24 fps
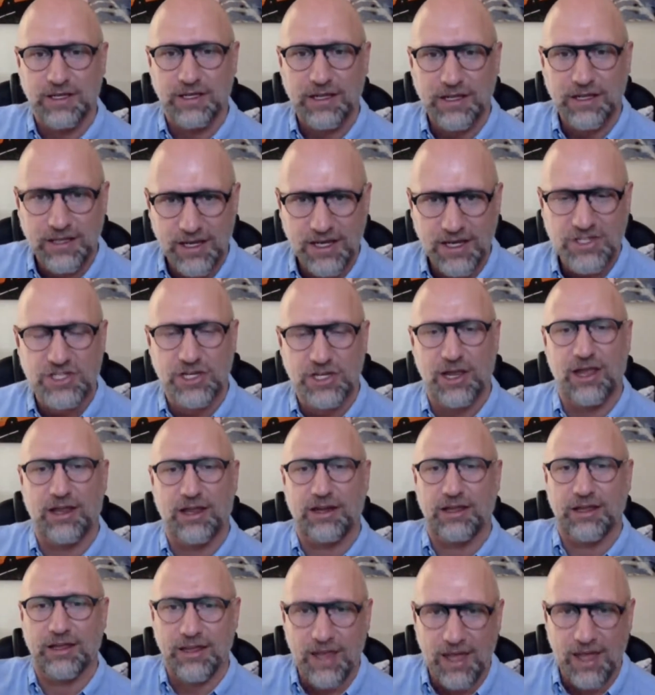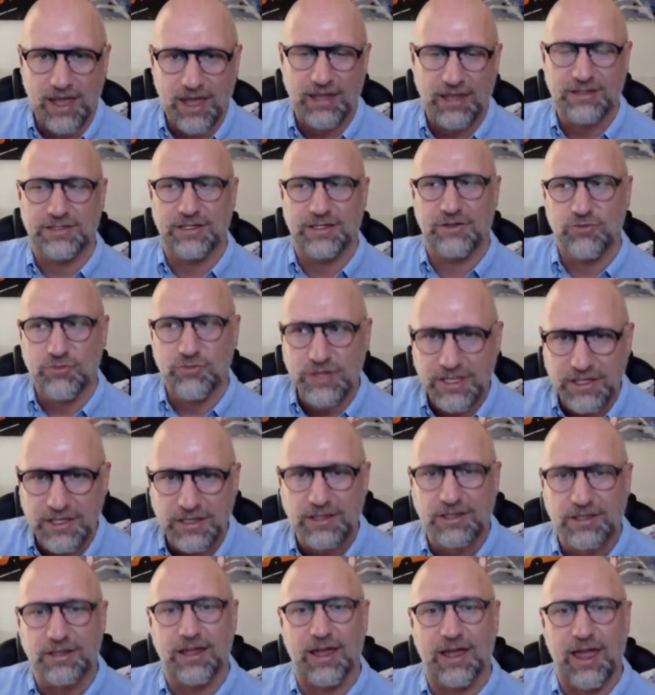initiate, engage, and
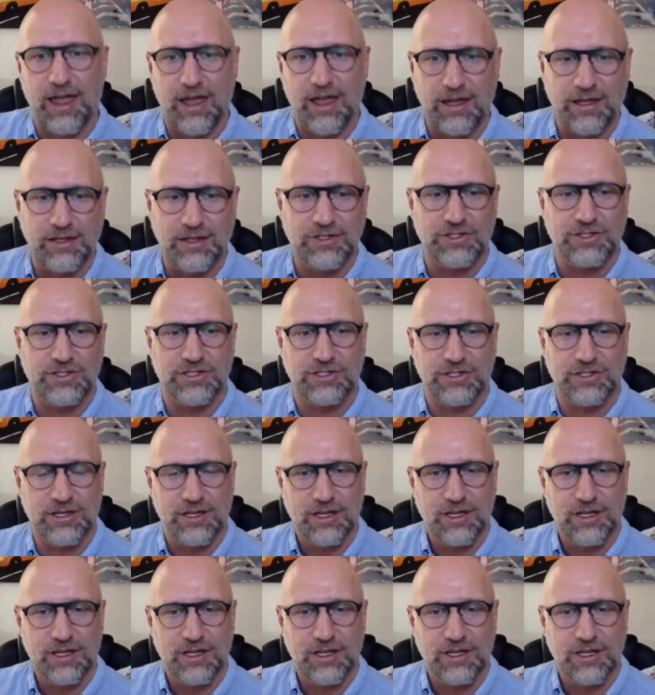re-engage